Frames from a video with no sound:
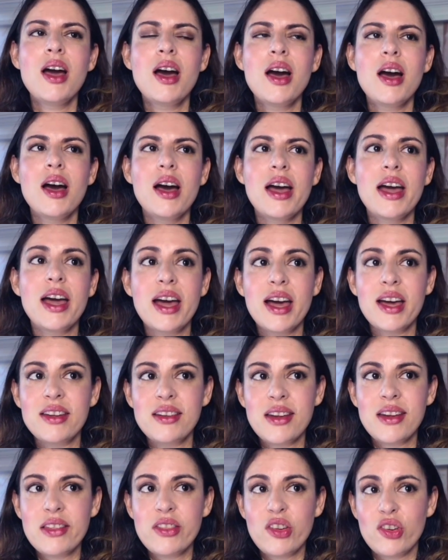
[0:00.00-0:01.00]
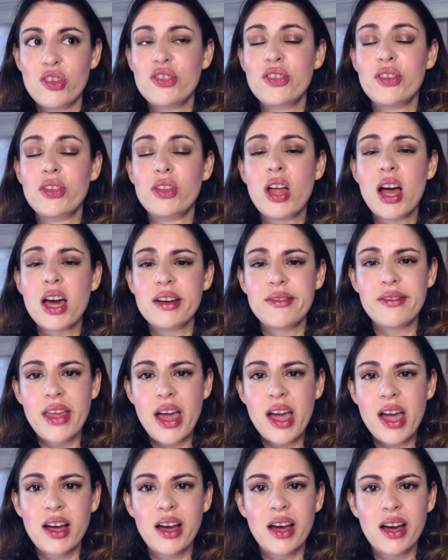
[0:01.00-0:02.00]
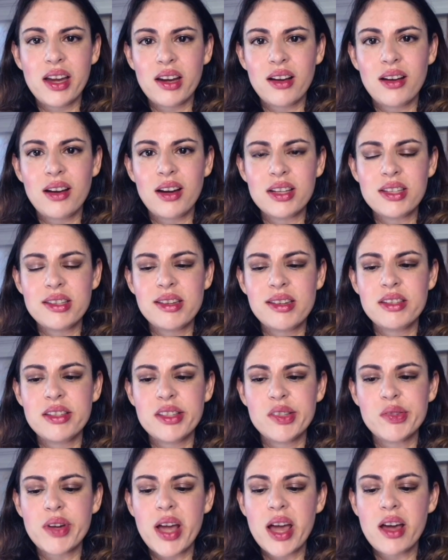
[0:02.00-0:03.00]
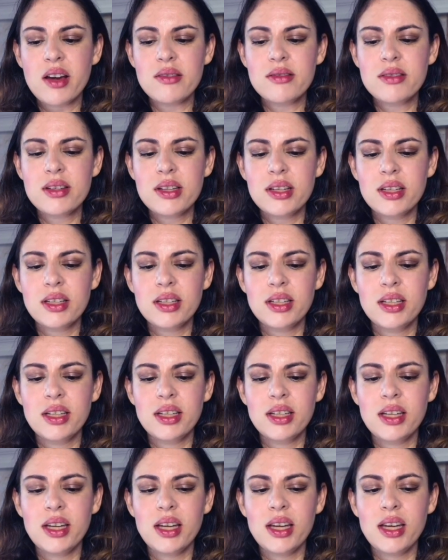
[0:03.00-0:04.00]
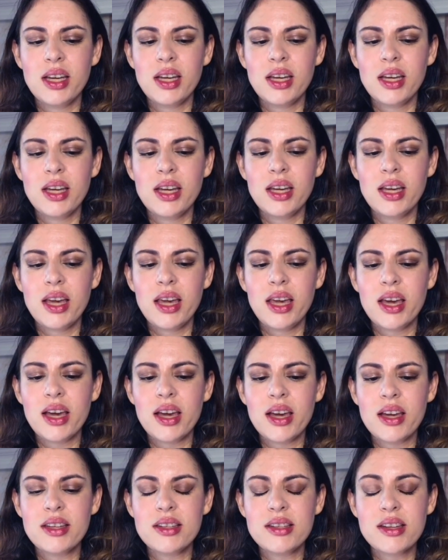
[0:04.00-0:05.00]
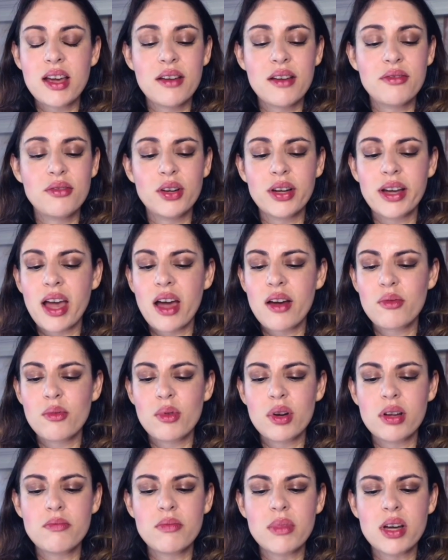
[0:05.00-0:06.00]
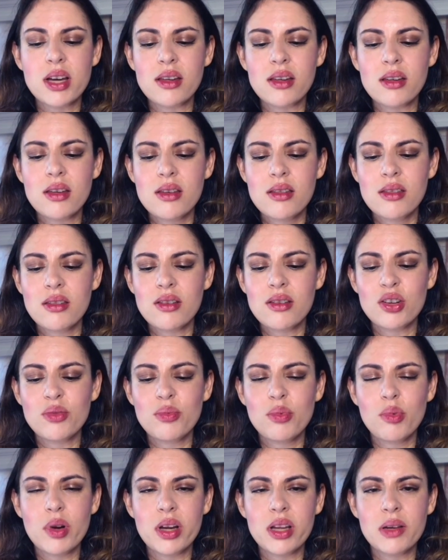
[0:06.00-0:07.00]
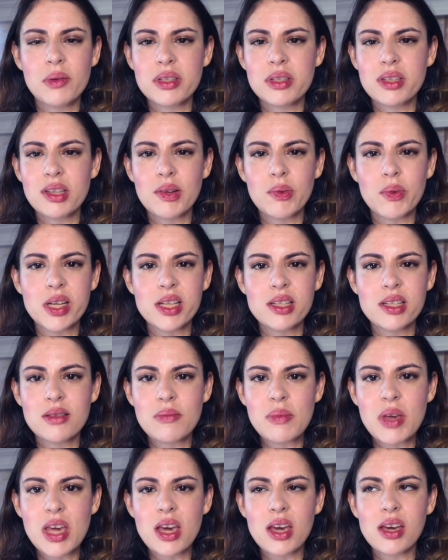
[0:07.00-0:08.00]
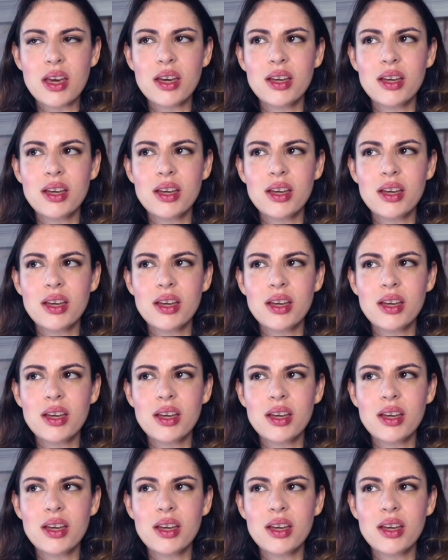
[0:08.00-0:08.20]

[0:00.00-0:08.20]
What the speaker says: And there's a lot of that kind of content around. And I forgot what my third point was going to be.